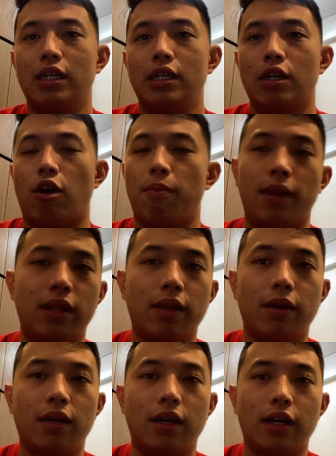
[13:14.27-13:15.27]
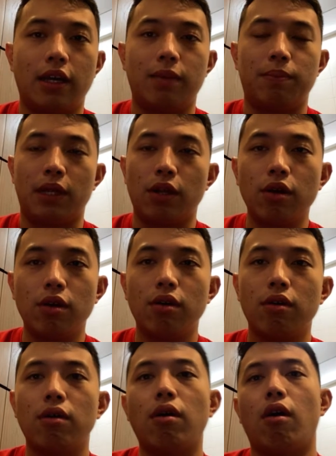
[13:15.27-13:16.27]
comment at
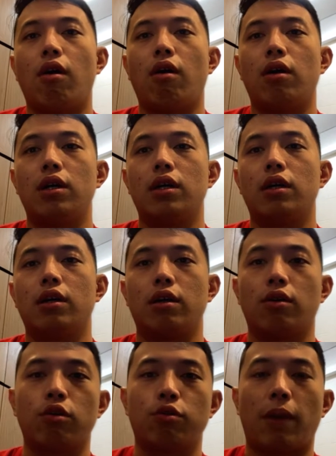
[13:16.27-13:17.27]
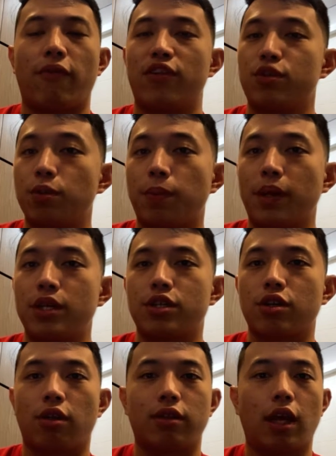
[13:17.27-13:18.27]
below, or go to my Facebook page,
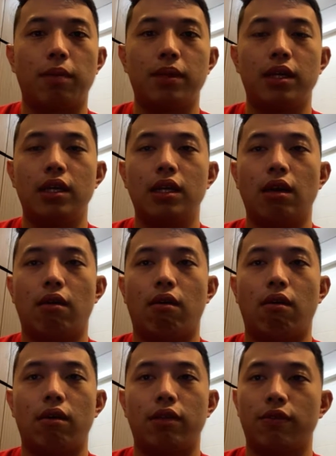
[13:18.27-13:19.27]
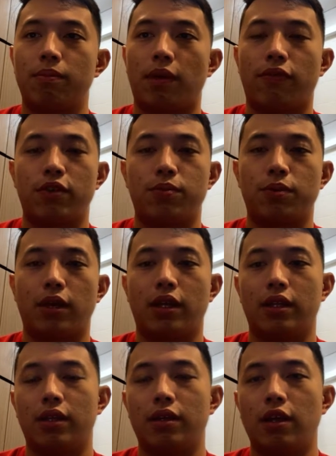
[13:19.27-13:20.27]
contact me, or even my Facebook
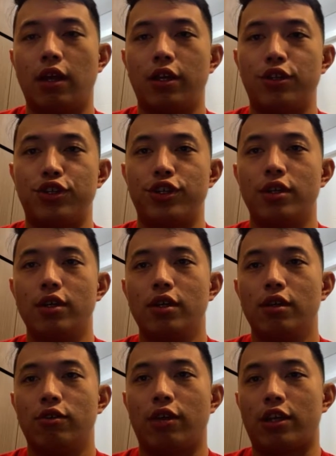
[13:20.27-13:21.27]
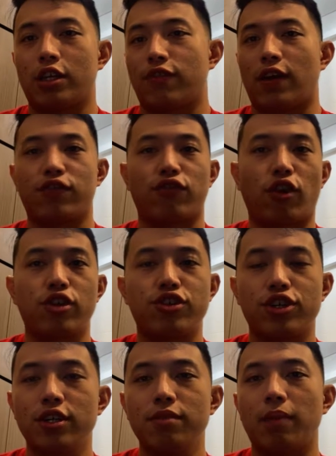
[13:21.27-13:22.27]
and IG. You can just find Roy
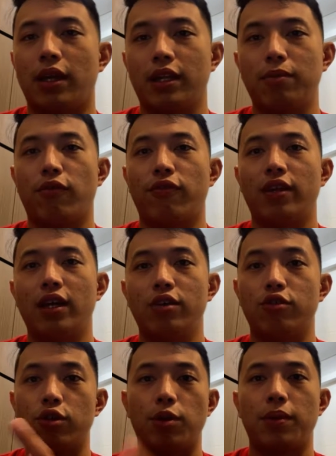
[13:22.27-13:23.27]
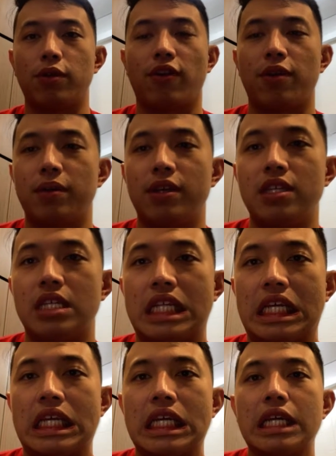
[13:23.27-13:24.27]
Chen, my name over there. You'll be able to find me
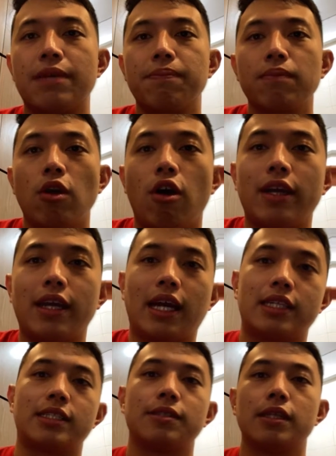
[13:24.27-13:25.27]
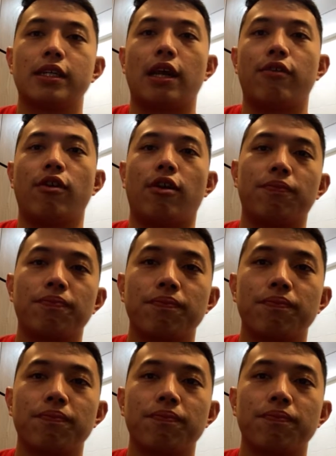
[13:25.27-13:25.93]
easily. Okay guys, carry on.